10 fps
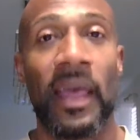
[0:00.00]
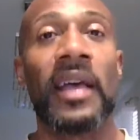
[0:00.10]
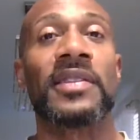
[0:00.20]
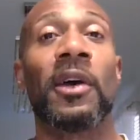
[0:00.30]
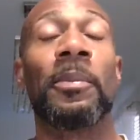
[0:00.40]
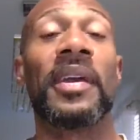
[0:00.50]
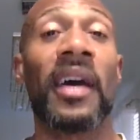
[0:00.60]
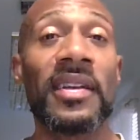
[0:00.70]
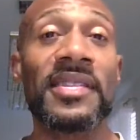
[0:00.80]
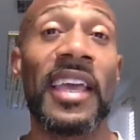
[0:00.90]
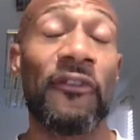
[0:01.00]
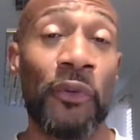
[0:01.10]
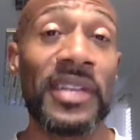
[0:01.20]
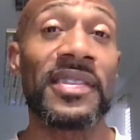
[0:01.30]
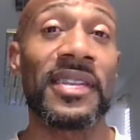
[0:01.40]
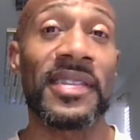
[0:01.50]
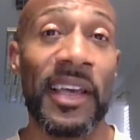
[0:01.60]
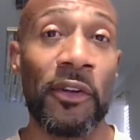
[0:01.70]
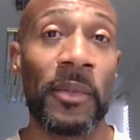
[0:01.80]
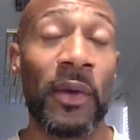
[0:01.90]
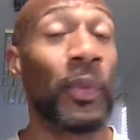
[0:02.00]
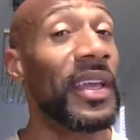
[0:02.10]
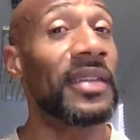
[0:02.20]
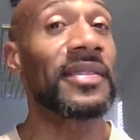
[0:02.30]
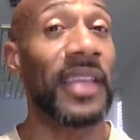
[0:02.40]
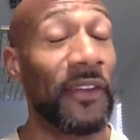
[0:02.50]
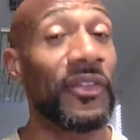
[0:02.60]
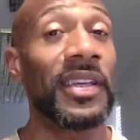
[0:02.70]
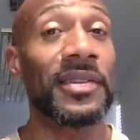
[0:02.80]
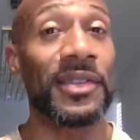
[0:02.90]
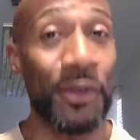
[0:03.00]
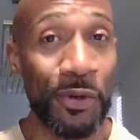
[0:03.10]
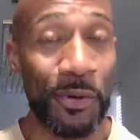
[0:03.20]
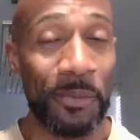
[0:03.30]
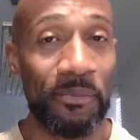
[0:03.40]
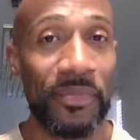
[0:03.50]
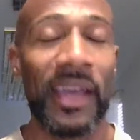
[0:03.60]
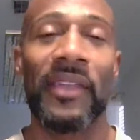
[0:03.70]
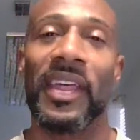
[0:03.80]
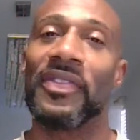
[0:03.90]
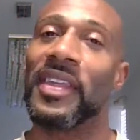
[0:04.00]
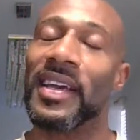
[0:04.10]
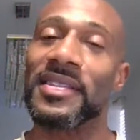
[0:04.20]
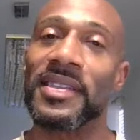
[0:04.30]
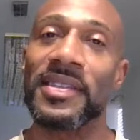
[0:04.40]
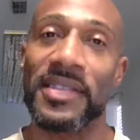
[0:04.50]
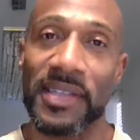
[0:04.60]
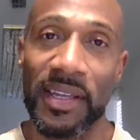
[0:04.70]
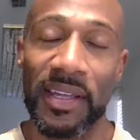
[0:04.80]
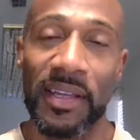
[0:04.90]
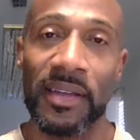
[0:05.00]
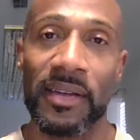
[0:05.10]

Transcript: So because they've reached a settlement, we can safely assume that the SEC